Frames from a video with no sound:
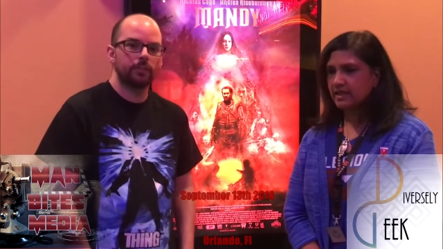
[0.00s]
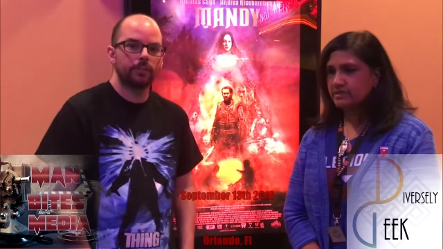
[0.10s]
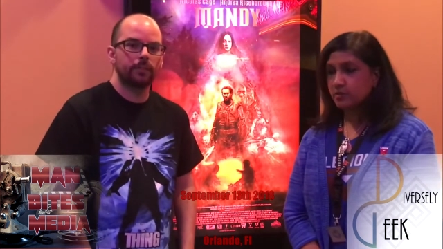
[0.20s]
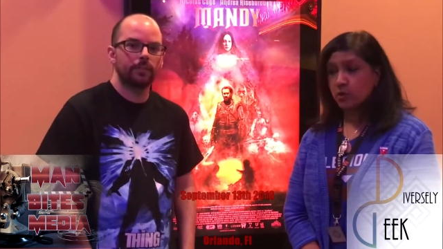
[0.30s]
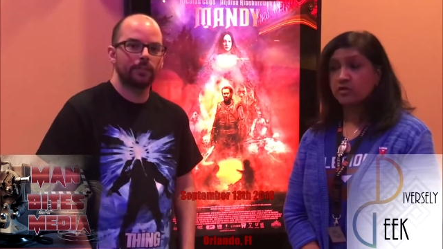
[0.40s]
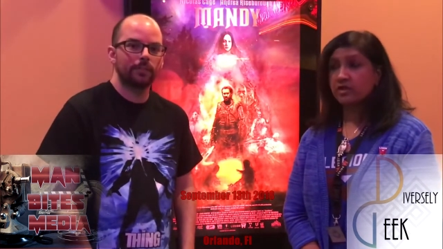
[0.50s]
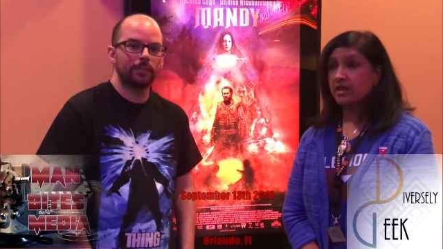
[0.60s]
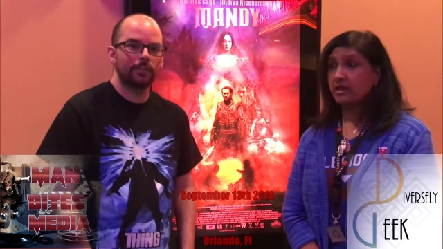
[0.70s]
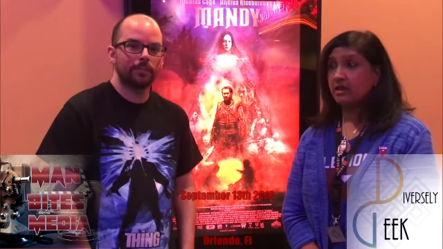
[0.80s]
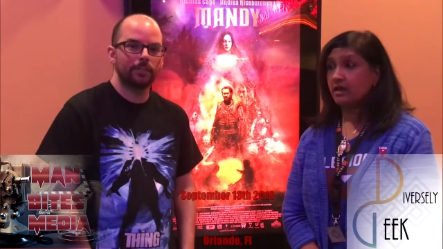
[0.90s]
Speaker 1: is
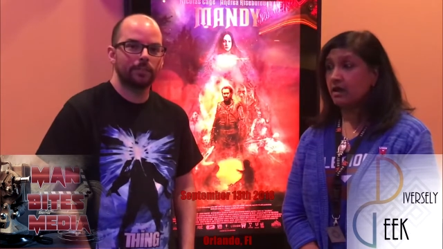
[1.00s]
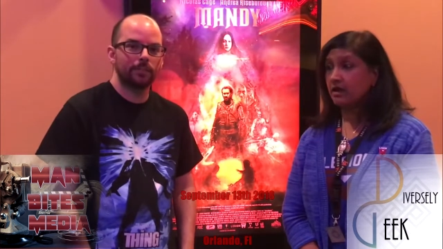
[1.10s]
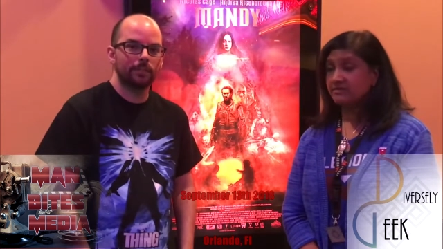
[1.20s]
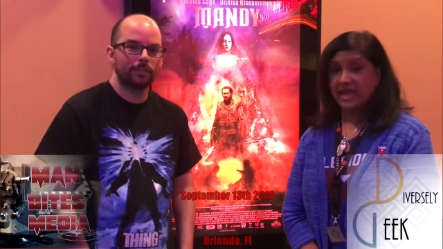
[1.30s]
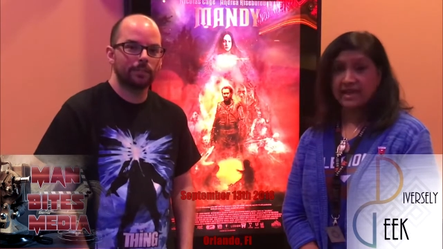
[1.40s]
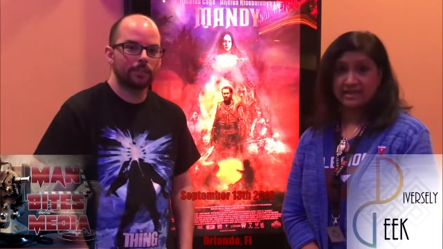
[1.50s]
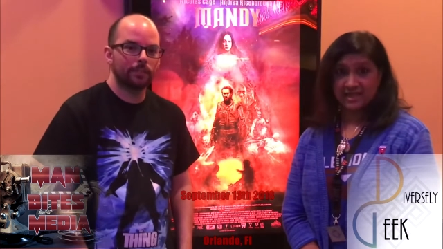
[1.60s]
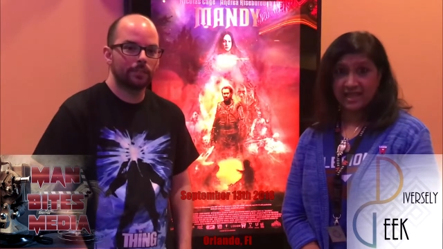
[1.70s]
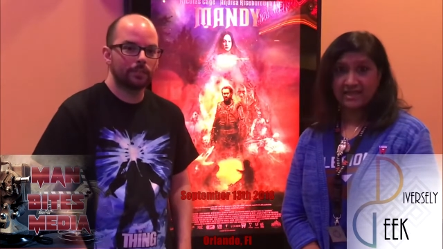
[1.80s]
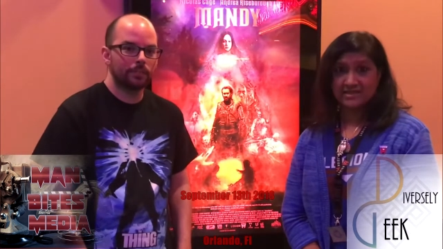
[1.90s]
worthy of
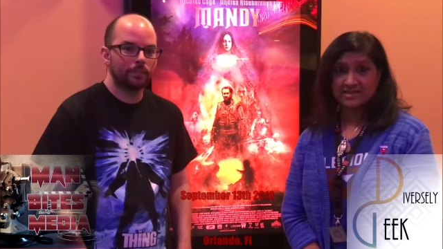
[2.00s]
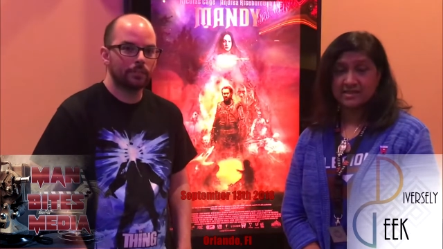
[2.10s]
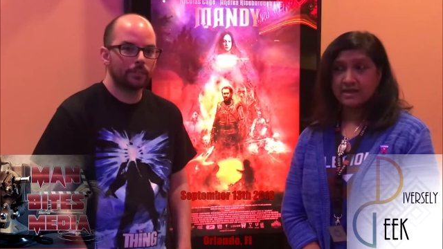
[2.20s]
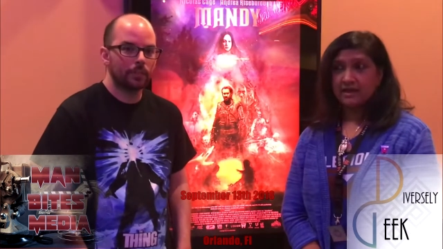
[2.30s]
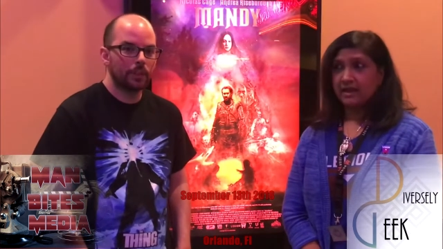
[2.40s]
accolades.